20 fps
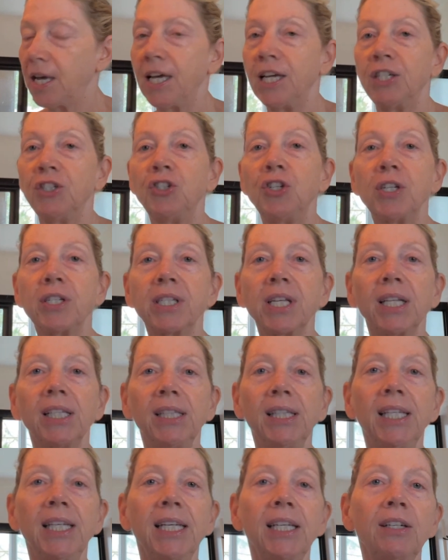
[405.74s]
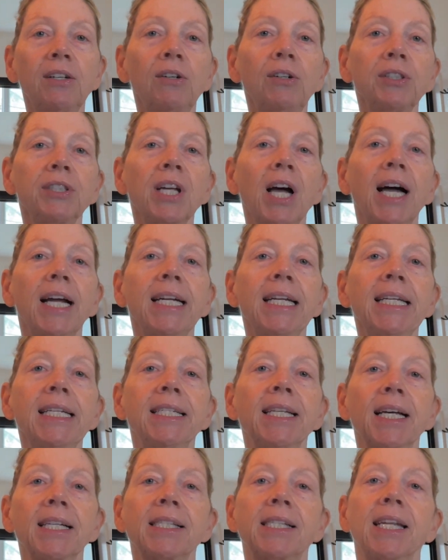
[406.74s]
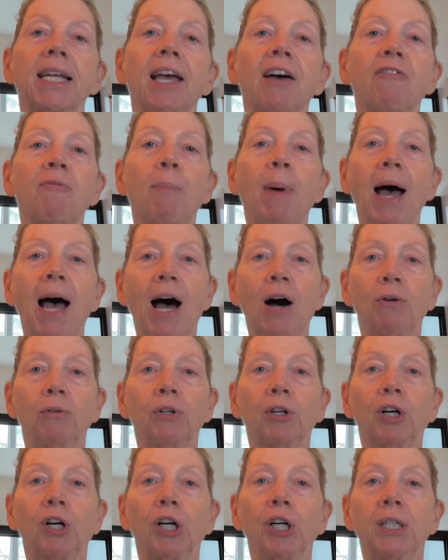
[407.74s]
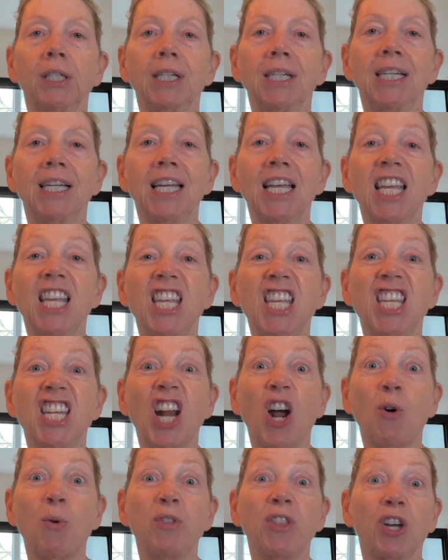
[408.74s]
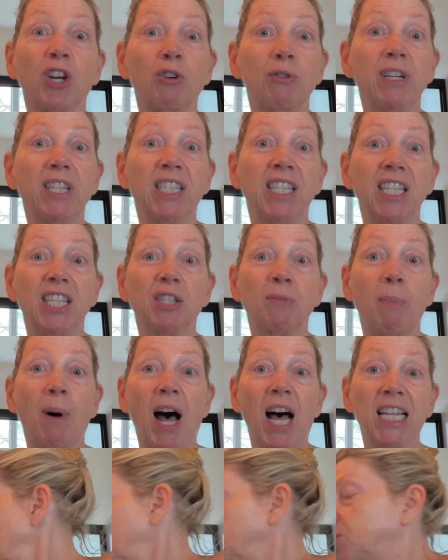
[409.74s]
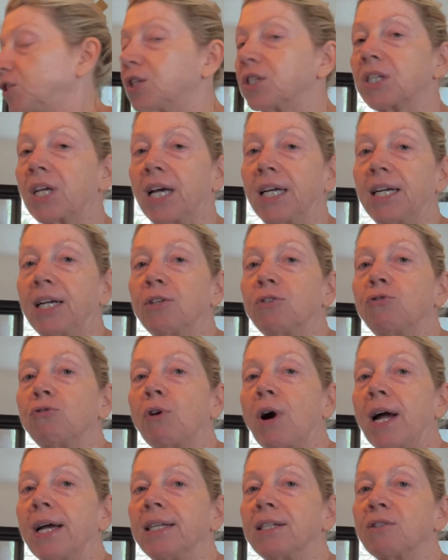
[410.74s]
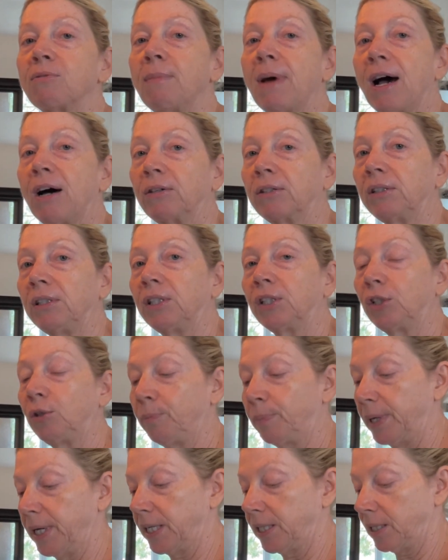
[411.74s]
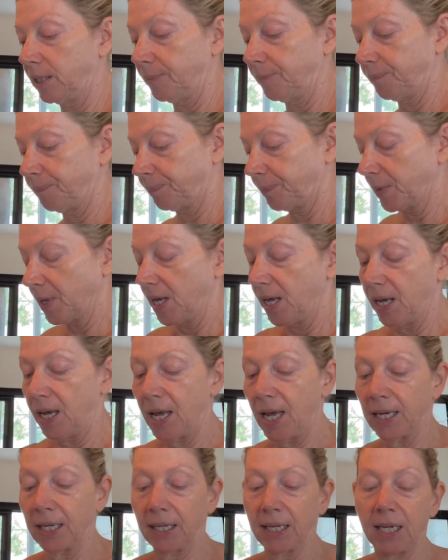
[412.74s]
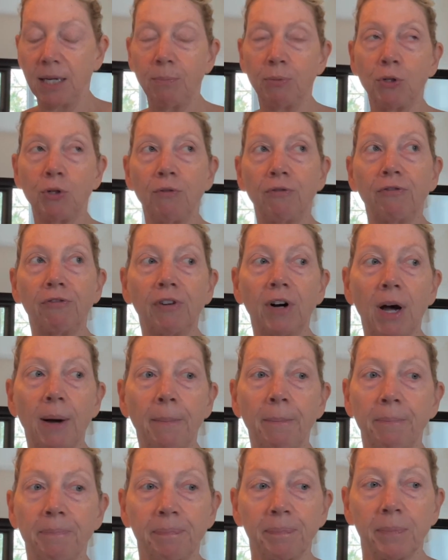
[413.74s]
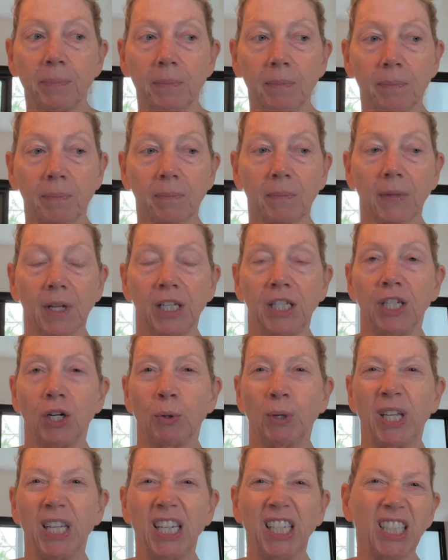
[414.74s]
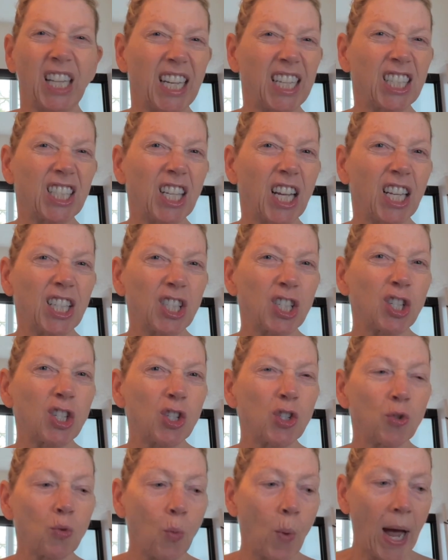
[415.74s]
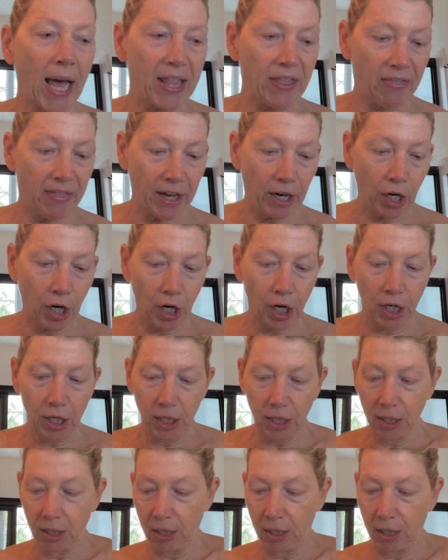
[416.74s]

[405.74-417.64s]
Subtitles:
just a little tiny dusting of powder, you know, in the creasy spot. Just kind of dries them out a little bit and keeps you from, you know, getting like a sweat there.